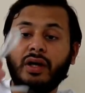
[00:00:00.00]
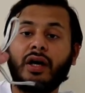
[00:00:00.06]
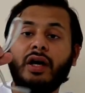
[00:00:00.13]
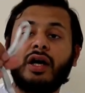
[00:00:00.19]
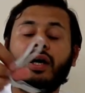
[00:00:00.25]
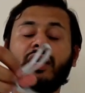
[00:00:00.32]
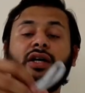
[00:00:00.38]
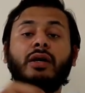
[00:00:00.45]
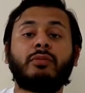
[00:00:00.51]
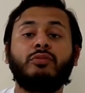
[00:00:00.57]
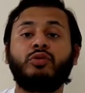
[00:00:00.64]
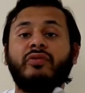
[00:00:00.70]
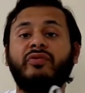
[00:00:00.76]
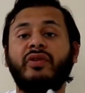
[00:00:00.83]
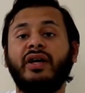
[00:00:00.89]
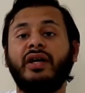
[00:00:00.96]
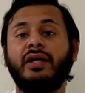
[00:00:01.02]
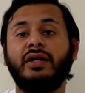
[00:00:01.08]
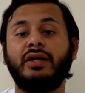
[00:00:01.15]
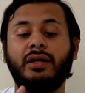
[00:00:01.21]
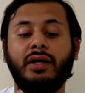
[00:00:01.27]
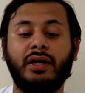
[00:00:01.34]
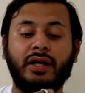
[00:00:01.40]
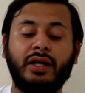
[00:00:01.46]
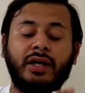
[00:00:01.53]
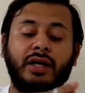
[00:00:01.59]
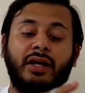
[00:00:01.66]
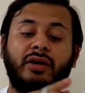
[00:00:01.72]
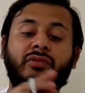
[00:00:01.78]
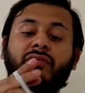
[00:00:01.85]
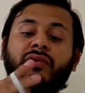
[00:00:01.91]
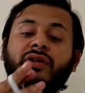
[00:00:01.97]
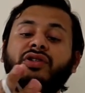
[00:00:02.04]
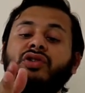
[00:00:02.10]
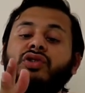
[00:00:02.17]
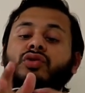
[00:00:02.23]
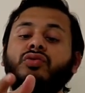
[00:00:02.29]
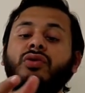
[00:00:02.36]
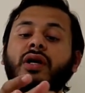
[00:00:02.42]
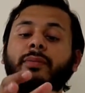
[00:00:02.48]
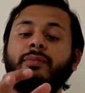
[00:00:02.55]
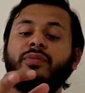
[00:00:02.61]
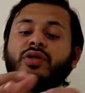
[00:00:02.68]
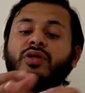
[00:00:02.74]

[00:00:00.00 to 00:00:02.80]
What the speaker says: It comes with a wrist strap,